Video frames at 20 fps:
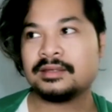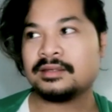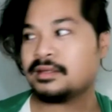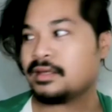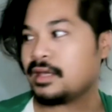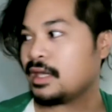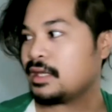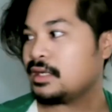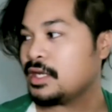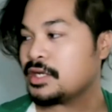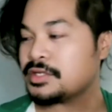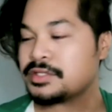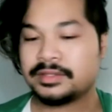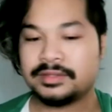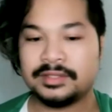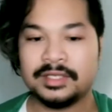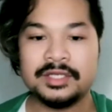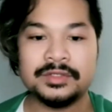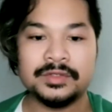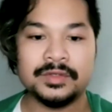And here's the
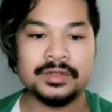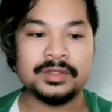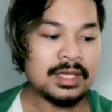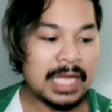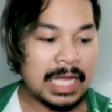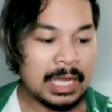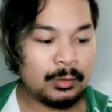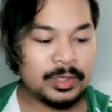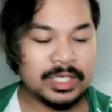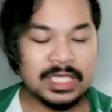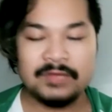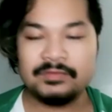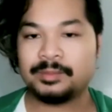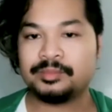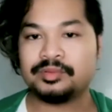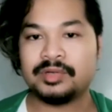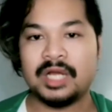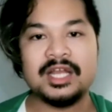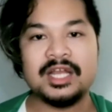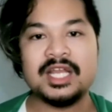thing, dude.
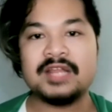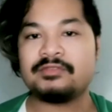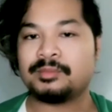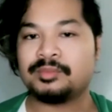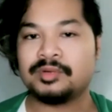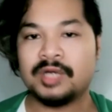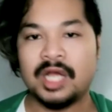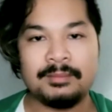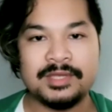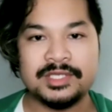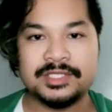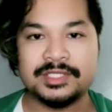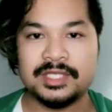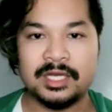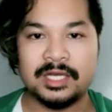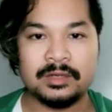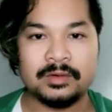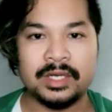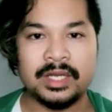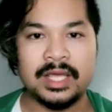I never promise
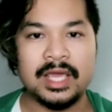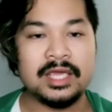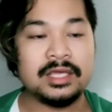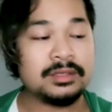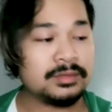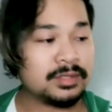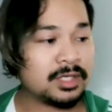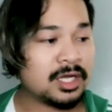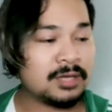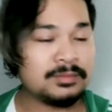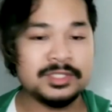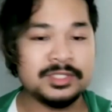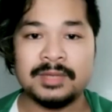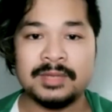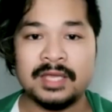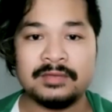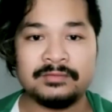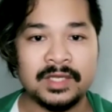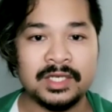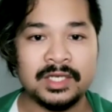anyone, hey, come to
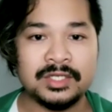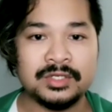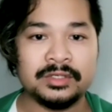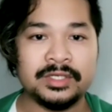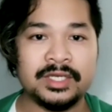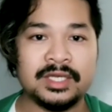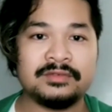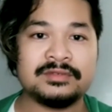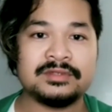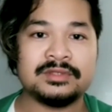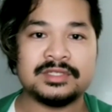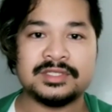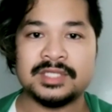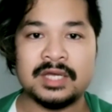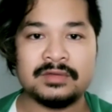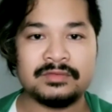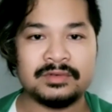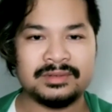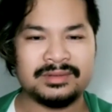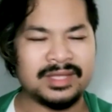my event and you'll get
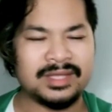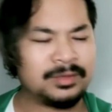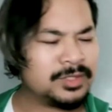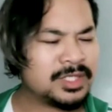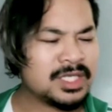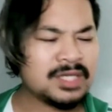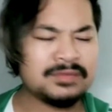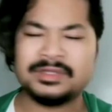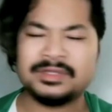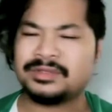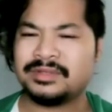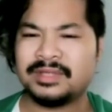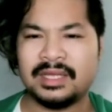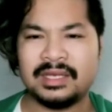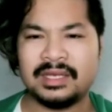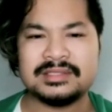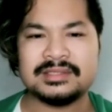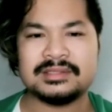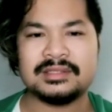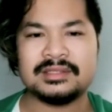discovered. Like, we never do that.
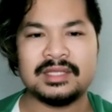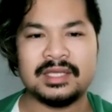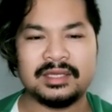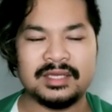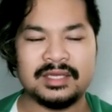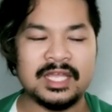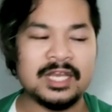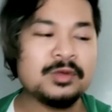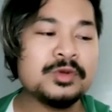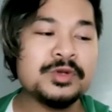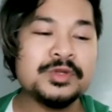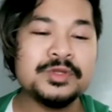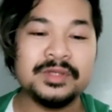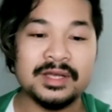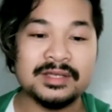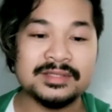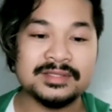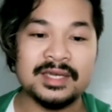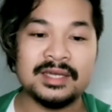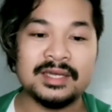That's just, like, anyone who
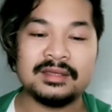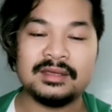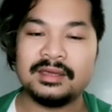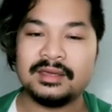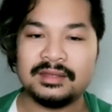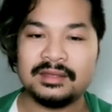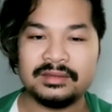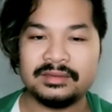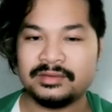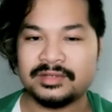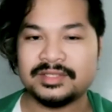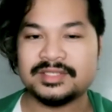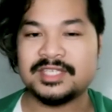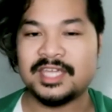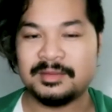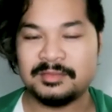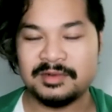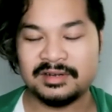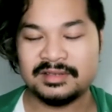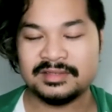does that, they're
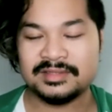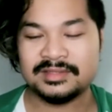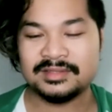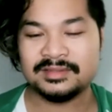scam artists.